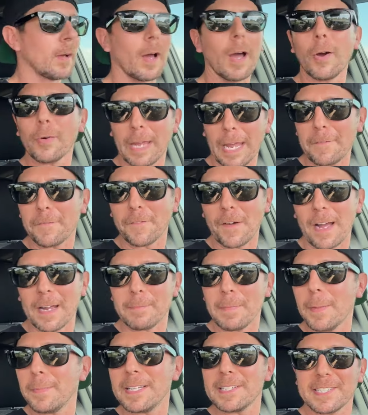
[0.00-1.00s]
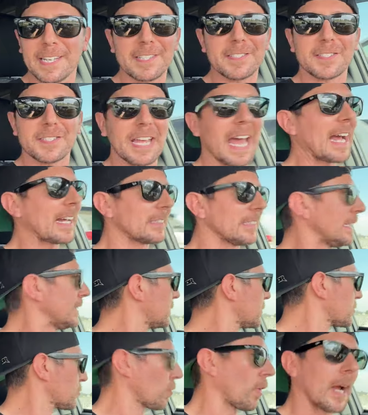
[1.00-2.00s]
Okay, fine, maybe it's exactly
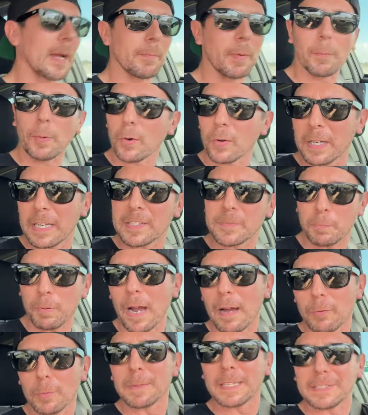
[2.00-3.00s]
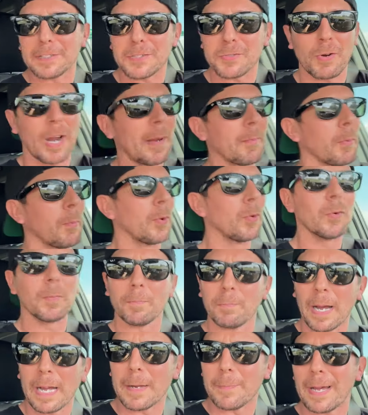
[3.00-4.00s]
describable. It's probably describable
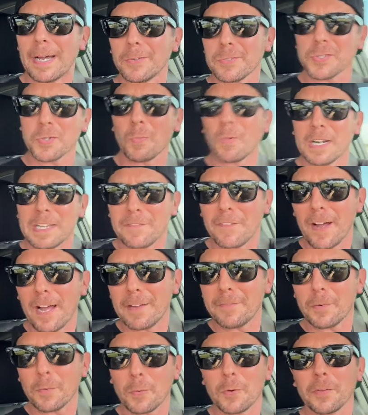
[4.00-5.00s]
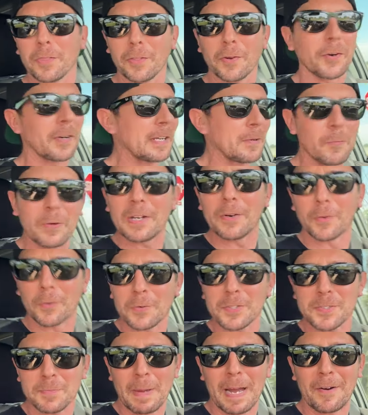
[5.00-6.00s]
by about twenty-five or thirty wheel
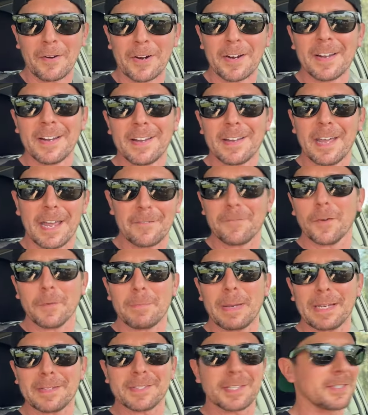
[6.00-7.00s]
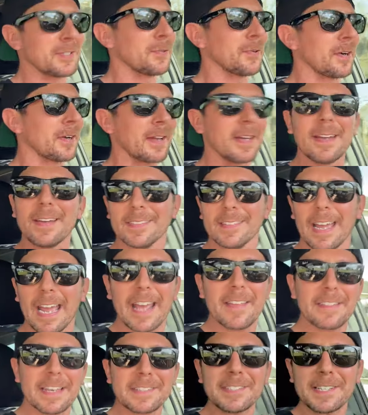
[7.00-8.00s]
horsepower and foot-pounds of torque.
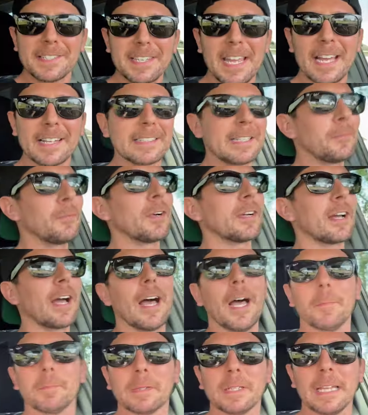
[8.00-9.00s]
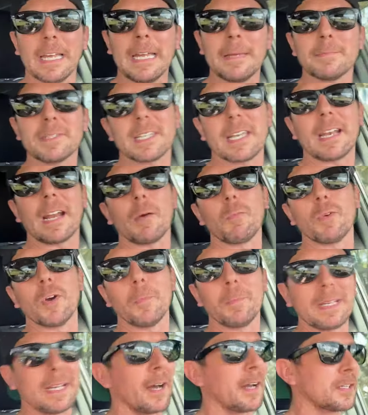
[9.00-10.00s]
And that's exactly what Cobb claims, and I will
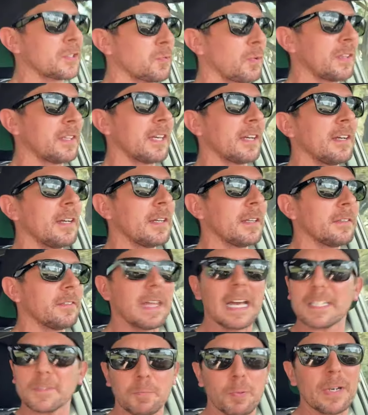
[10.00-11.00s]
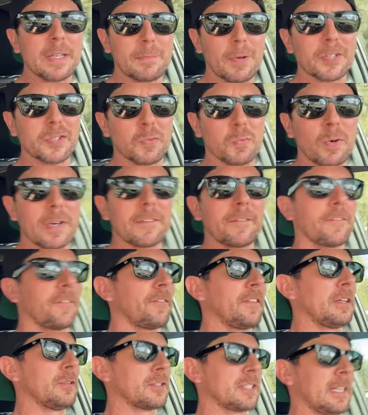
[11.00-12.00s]
be honest with you, that's pretty much what it
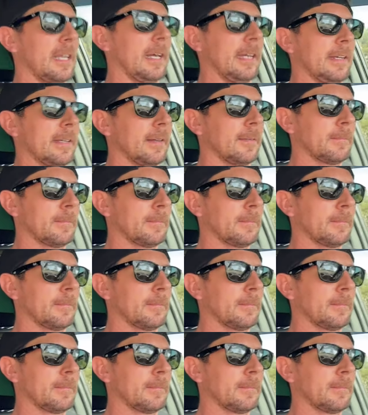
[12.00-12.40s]
feels like.